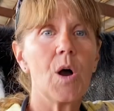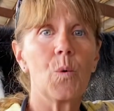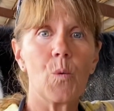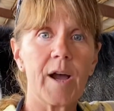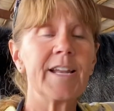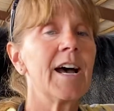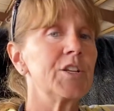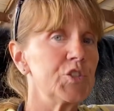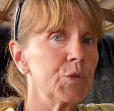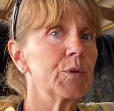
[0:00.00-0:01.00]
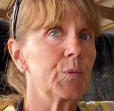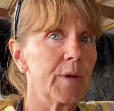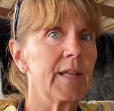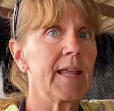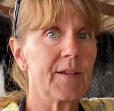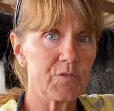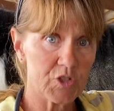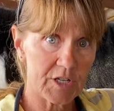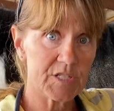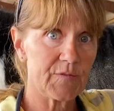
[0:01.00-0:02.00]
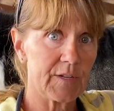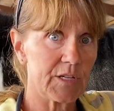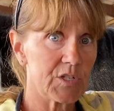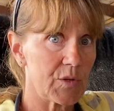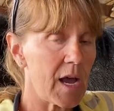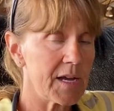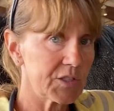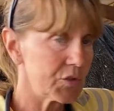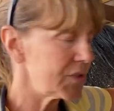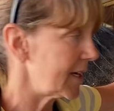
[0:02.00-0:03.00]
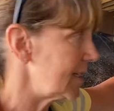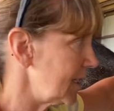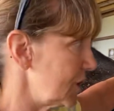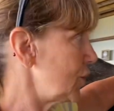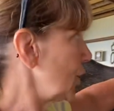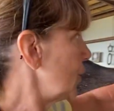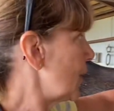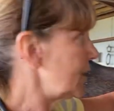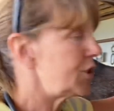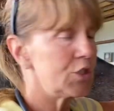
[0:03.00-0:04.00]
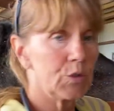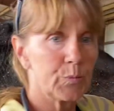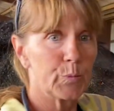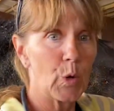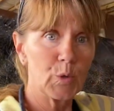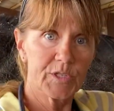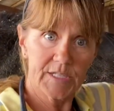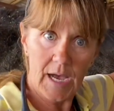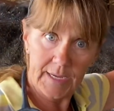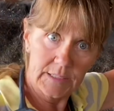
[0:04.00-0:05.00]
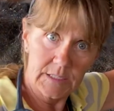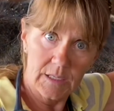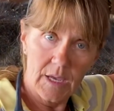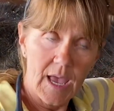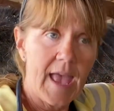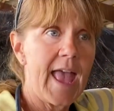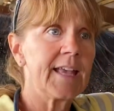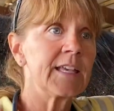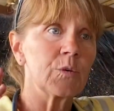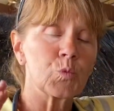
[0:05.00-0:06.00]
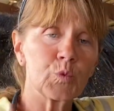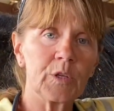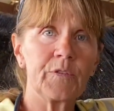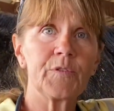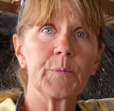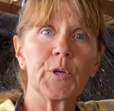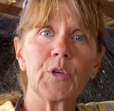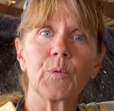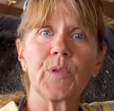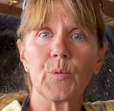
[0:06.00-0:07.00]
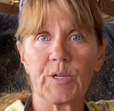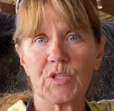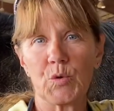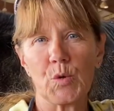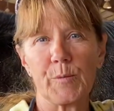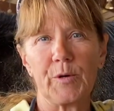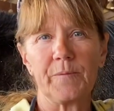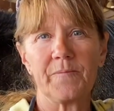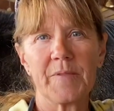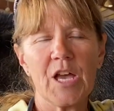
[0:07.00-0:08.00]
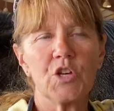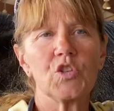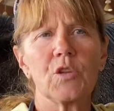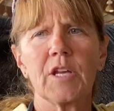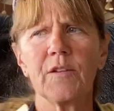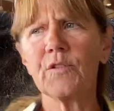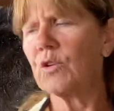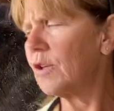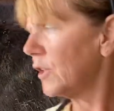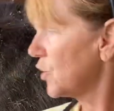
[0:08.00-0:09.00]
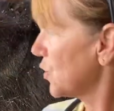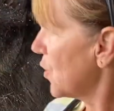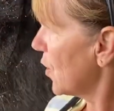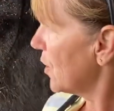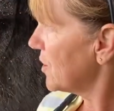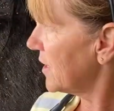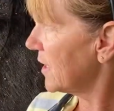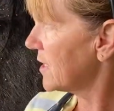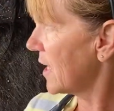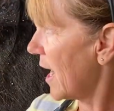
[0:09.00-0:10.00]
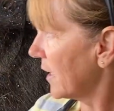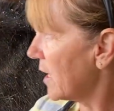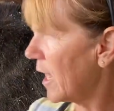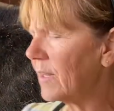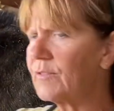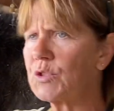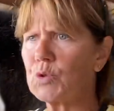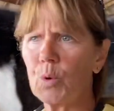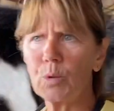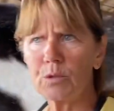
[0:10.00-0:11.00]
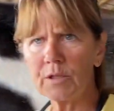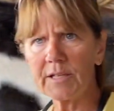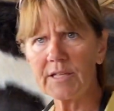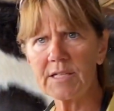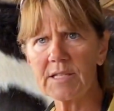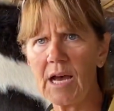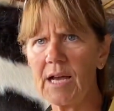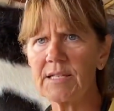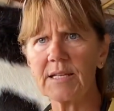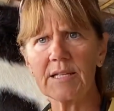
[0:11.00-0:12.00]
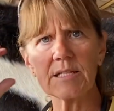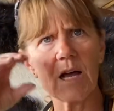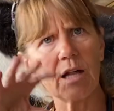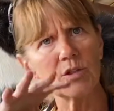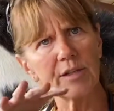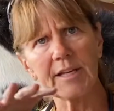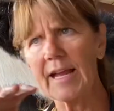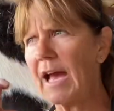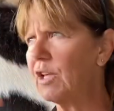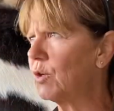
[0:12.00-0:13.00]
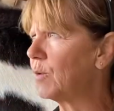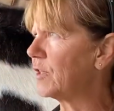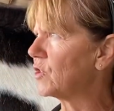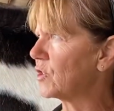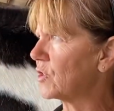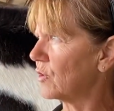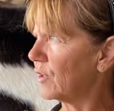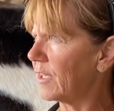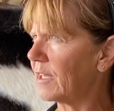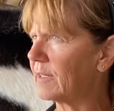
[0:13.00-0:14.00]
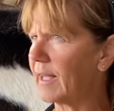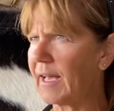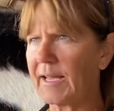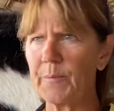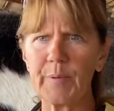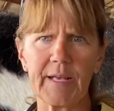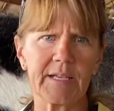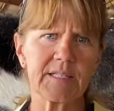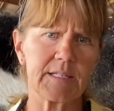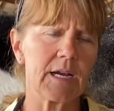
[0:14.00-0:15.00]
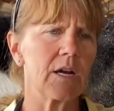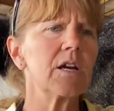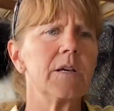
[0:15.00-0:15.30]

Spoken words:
why not do it when they've just finished exercising? So you want to do both sides and get really familiar with what's normal. So that if you look at your horse and he's got kind of a dull look in his eyes and he's not looking at you, he's just looking like a blank stare,